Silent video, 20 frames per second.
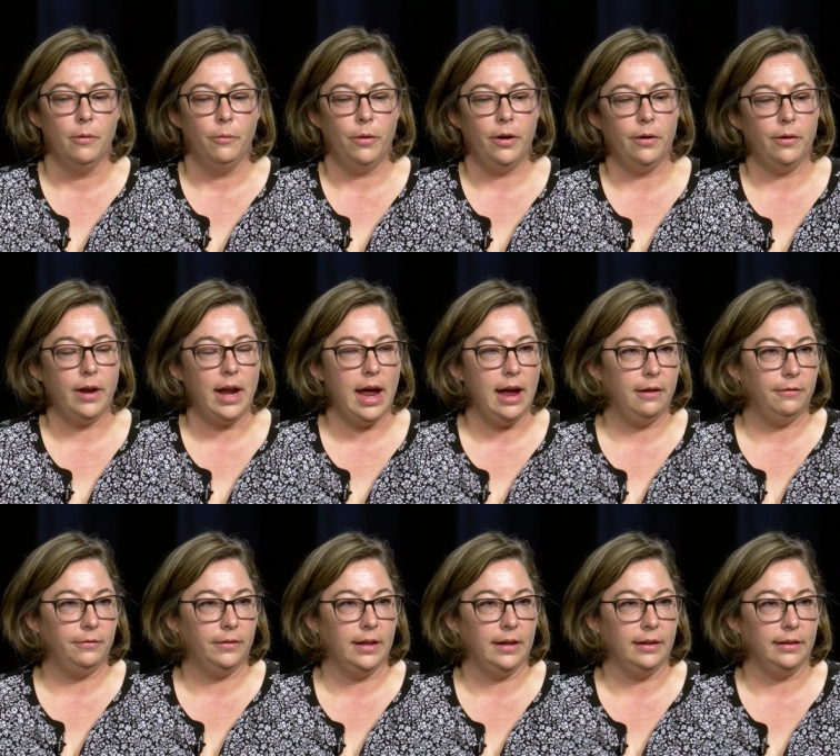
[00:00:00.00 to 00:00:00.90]
We don't
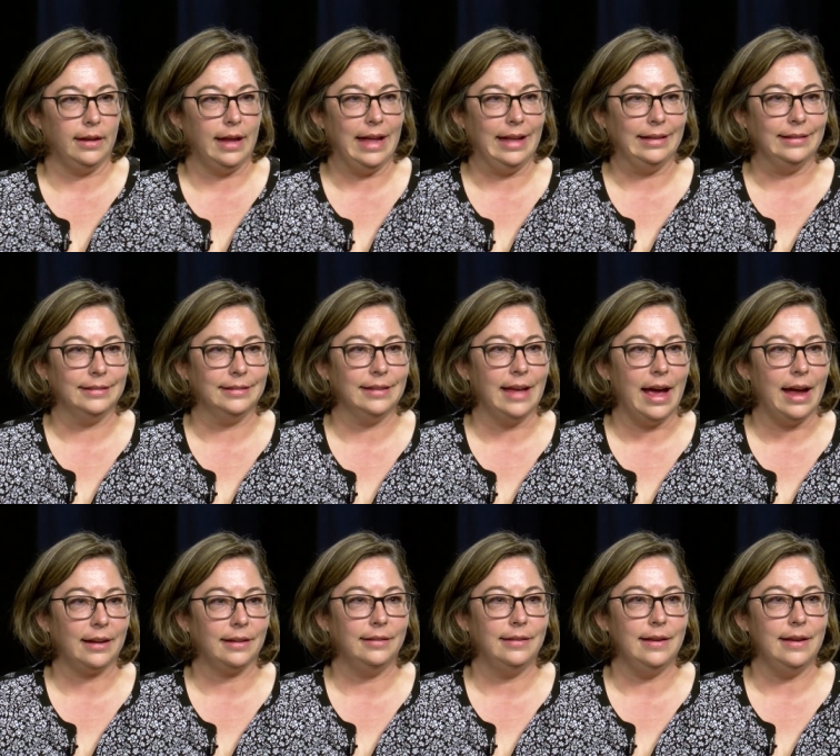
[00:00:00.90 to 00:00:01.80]
have the
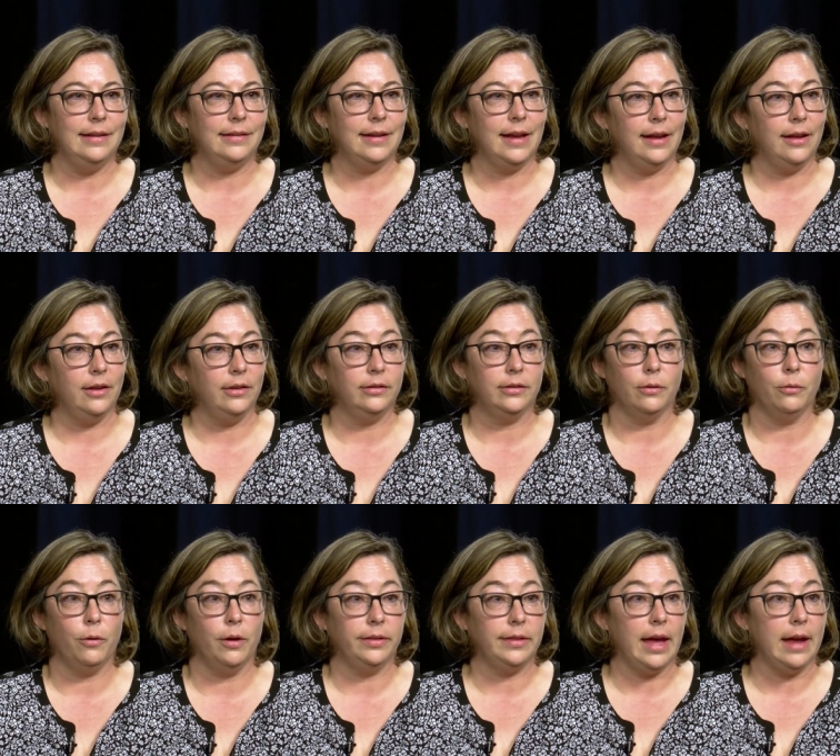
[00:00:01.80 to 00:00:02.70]
exact details
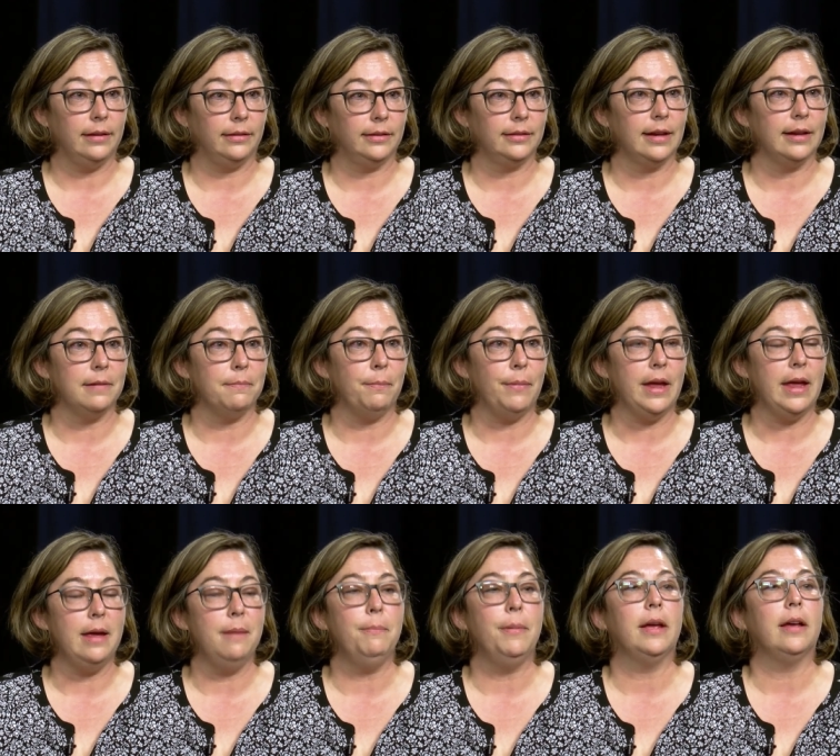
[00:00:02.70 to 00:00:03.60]
of what that's going to
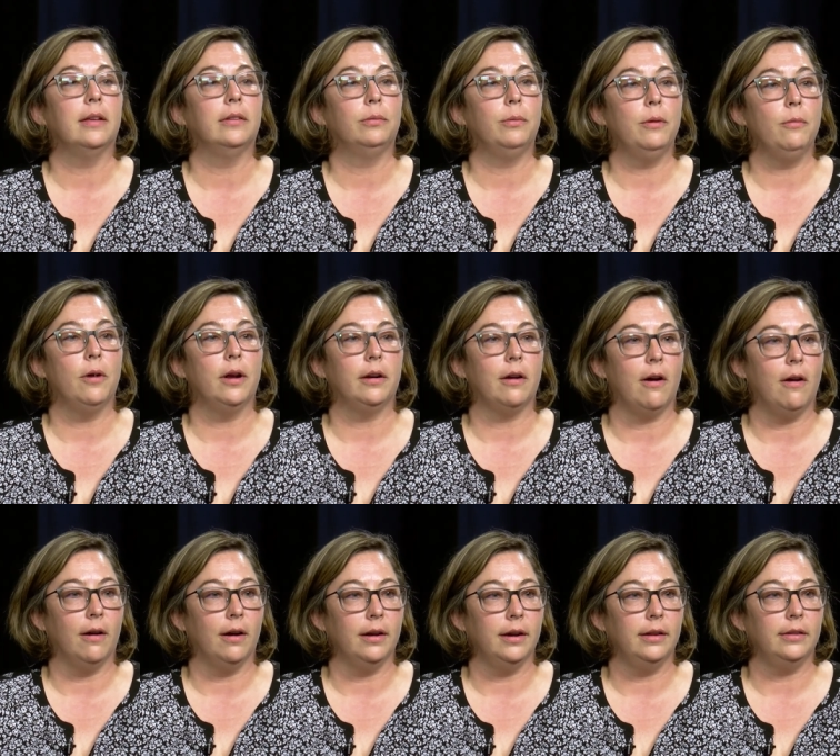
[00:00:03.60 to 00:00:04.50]
be because we want
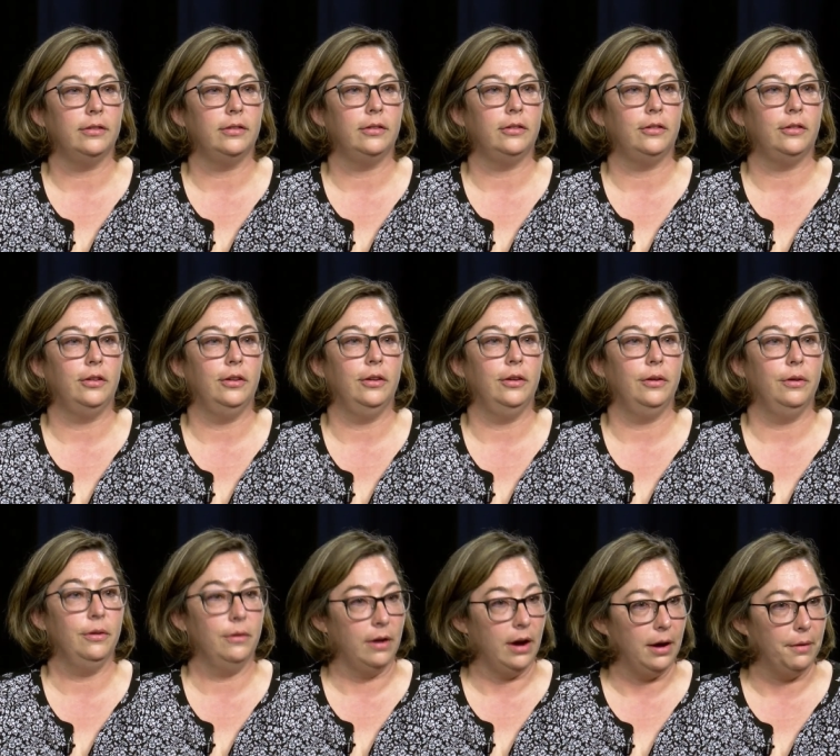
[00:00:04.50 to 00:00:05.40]
artists
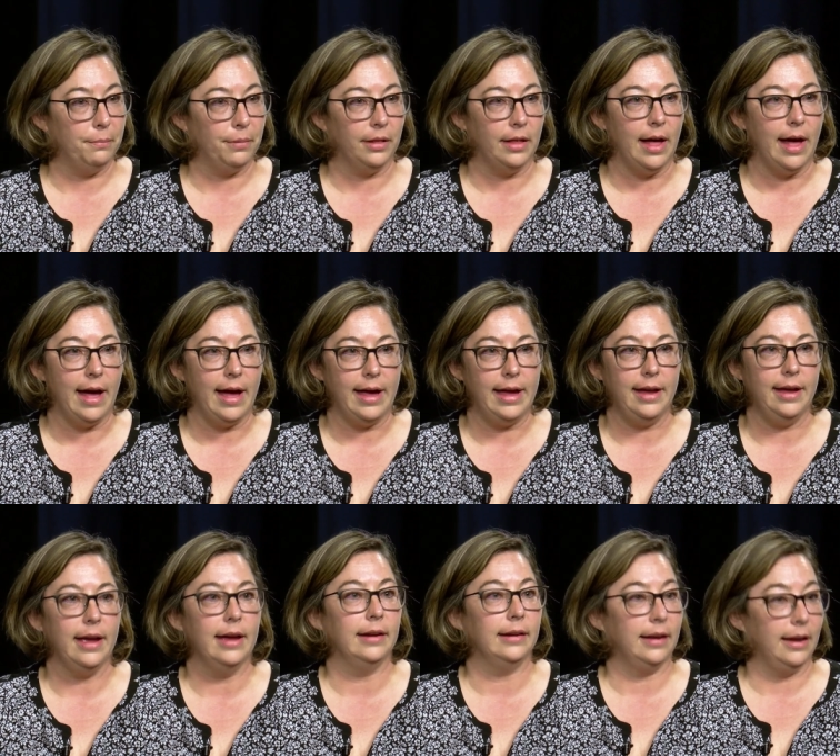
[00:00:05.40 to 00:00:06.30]
to
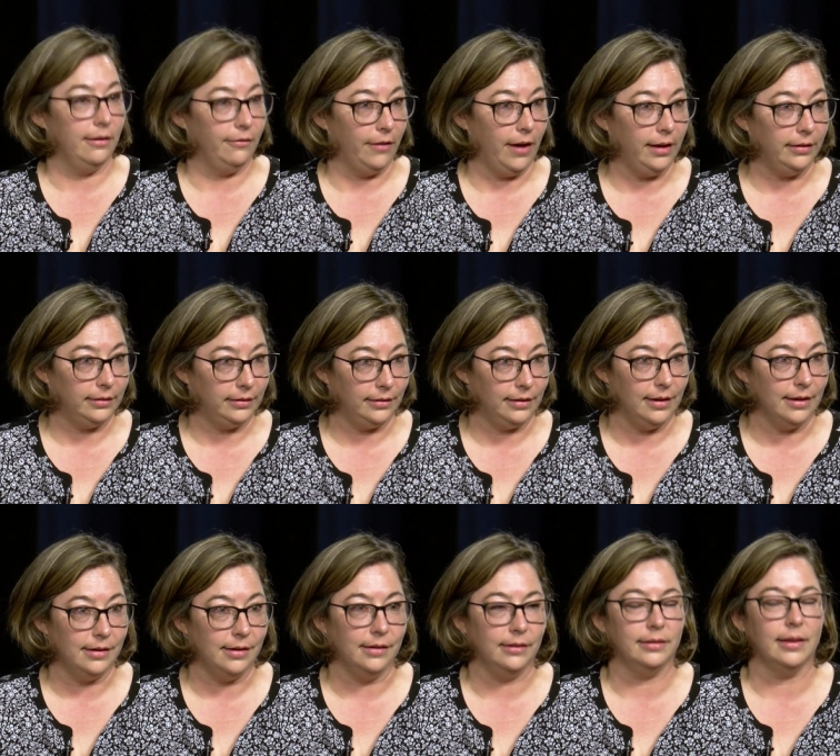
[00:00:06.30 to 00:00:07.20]
apply and give us
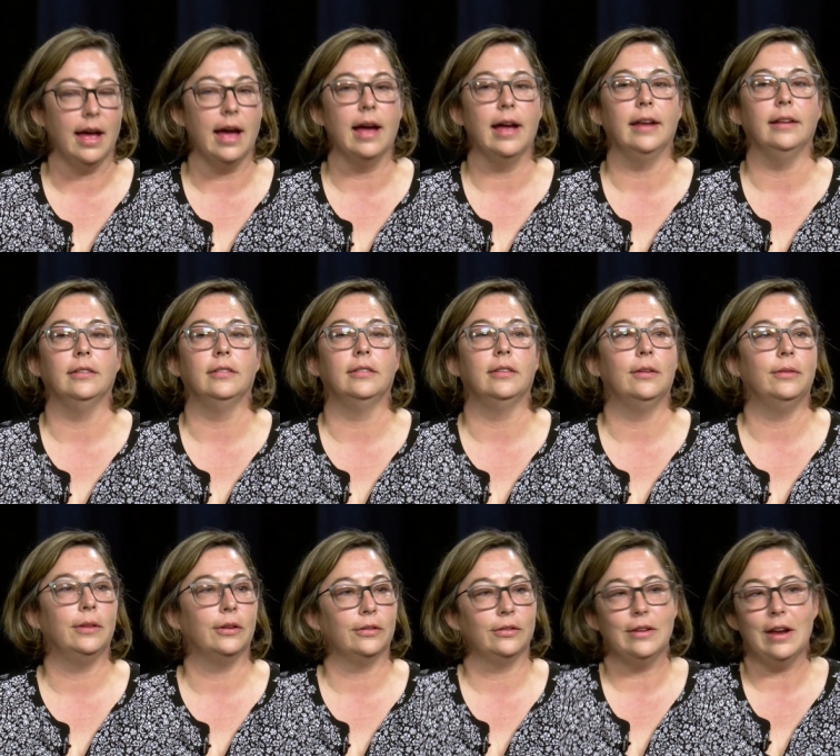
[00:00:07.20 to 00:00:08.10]
the design. So
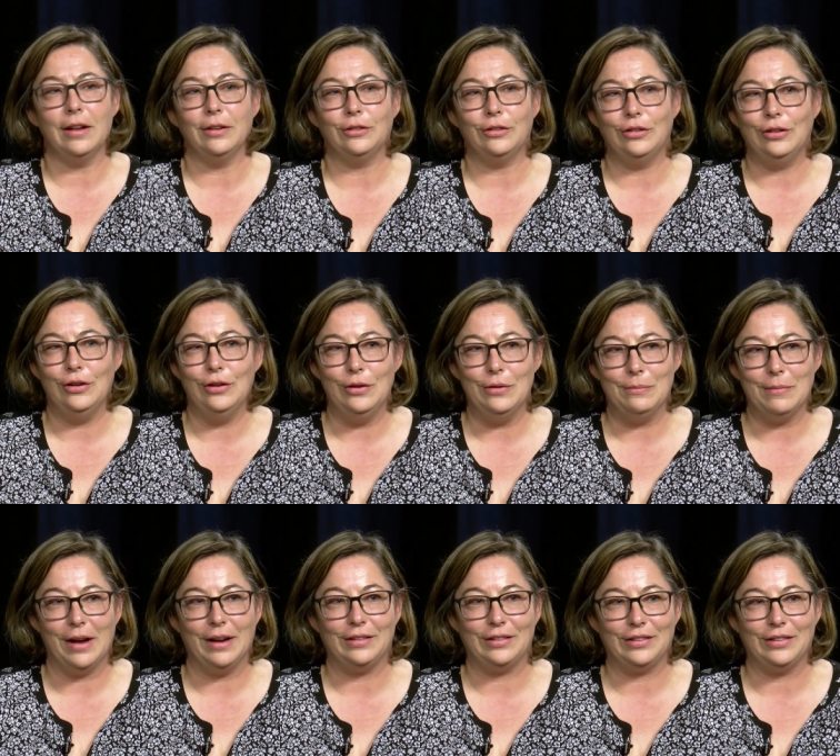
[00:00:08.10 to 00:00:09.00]
there's not too
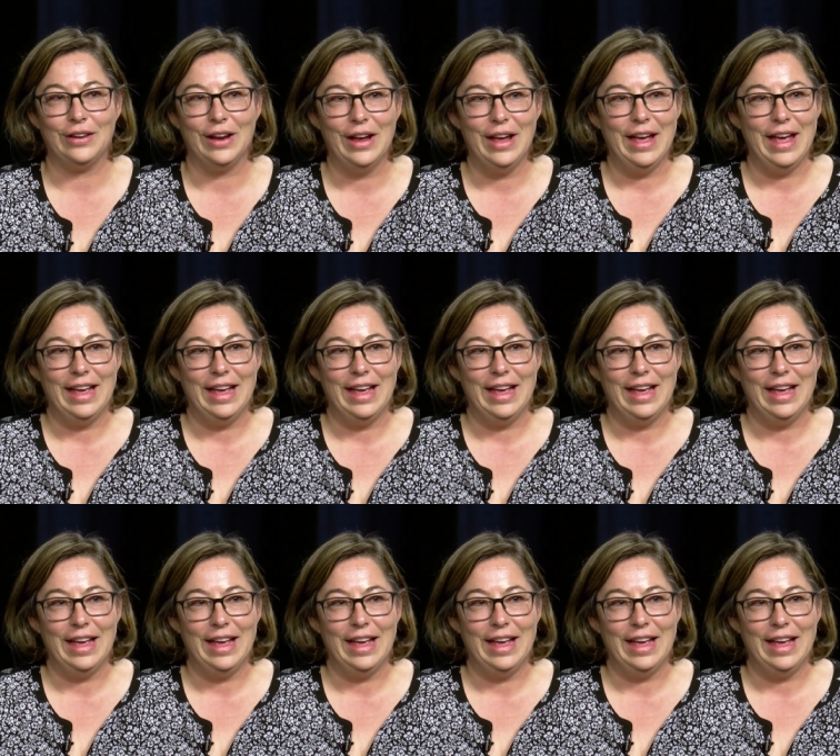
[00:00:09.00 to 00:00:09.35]
much